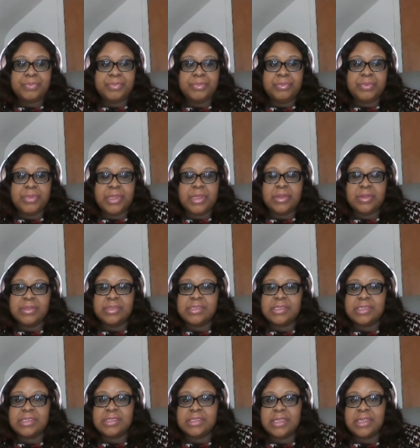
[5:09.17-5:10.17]
because
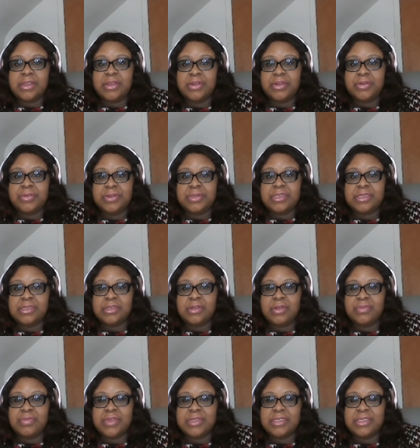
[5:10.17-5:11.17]
it encourages
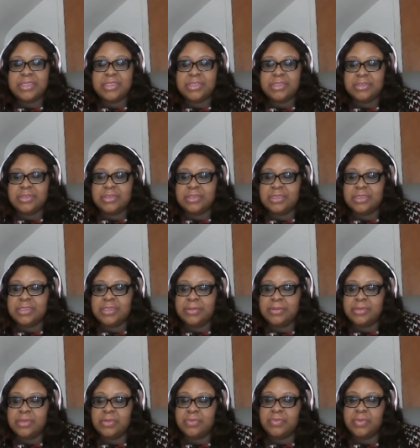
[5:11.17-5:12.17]
conversations in
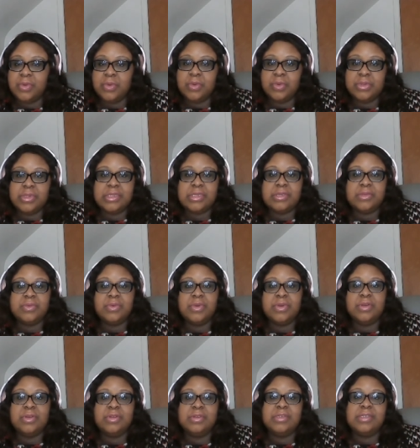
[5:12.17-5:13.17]
terms of, oh, this is
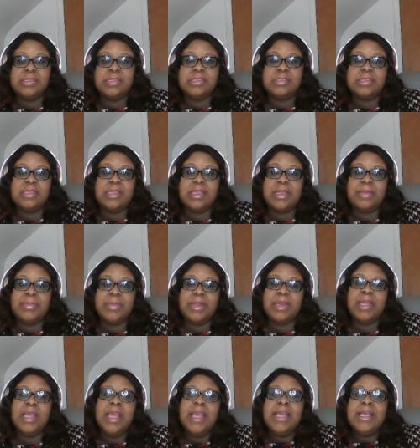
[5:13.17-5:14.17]
what God says I am,
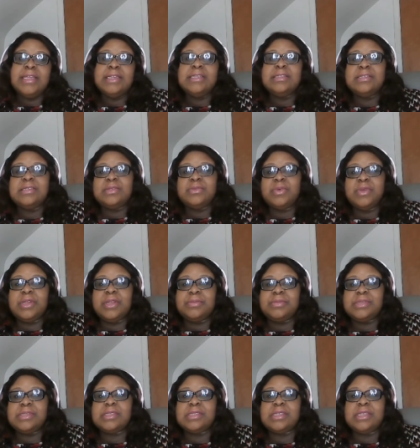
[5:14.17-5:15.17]
and this is what I'm
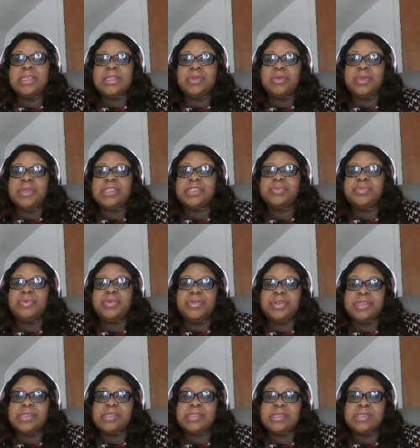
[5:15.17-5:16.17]
seeing or
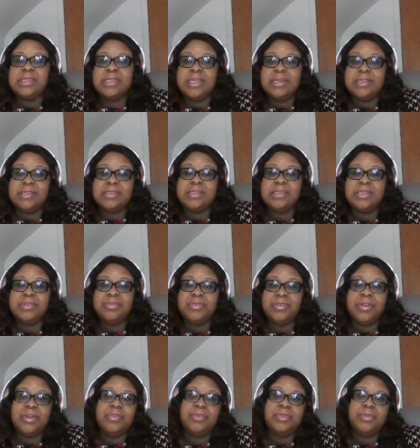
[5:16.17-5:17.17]
experiencing that is
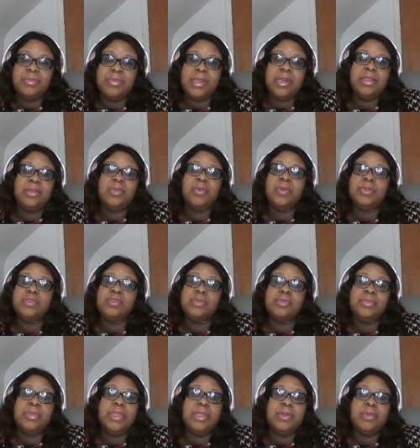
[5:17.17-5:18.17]
different from that. Or to
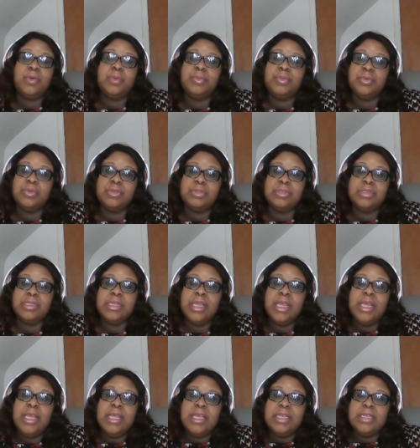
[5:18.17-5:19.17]
me, it opened
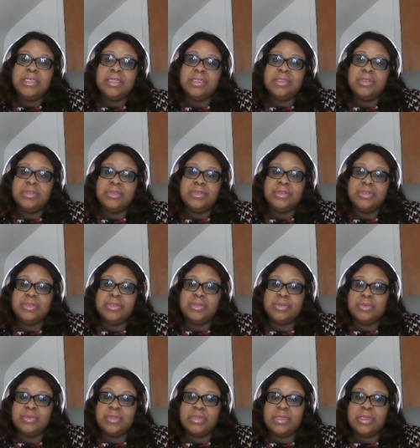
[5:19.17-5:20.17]
the doors
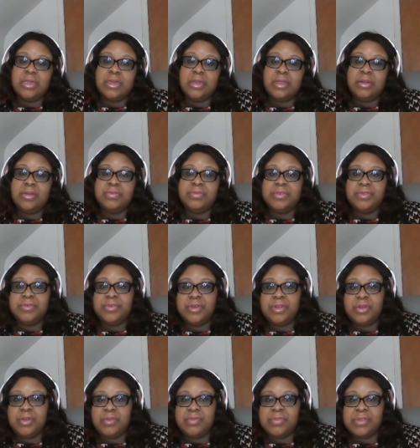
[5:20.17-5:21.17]
to a lot of
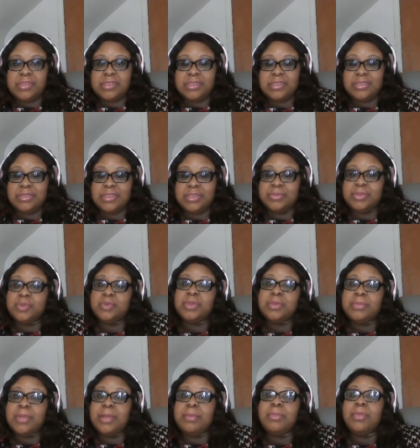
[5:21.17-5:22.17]
different conversations
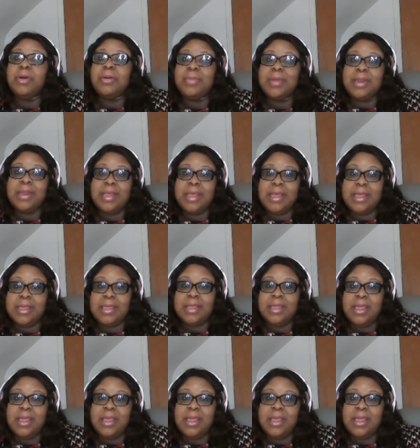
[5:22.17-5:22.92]
between my mom and I,